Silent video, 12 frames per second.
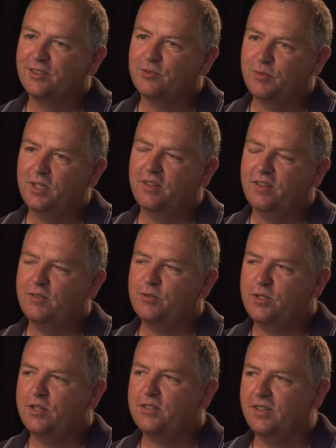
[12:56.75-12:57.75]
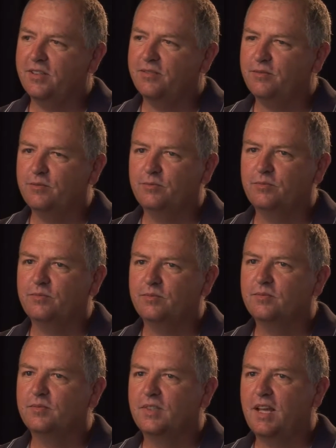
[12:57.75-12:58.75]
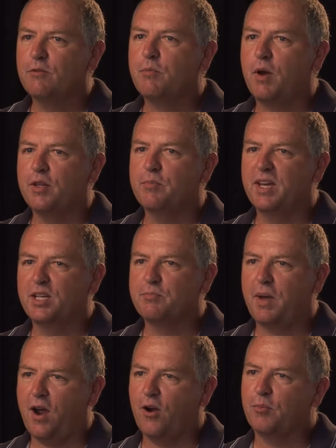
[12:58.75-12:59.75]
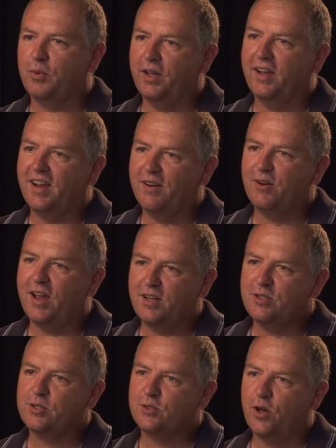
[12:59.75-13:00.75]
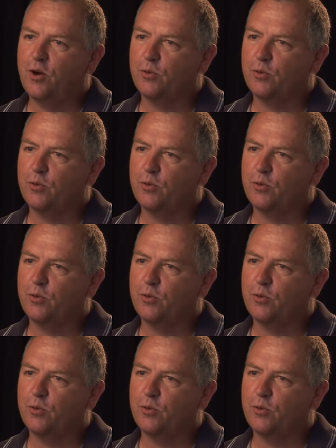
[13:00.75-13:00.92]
But it was just it was probably the biggest power play I ever actually saw,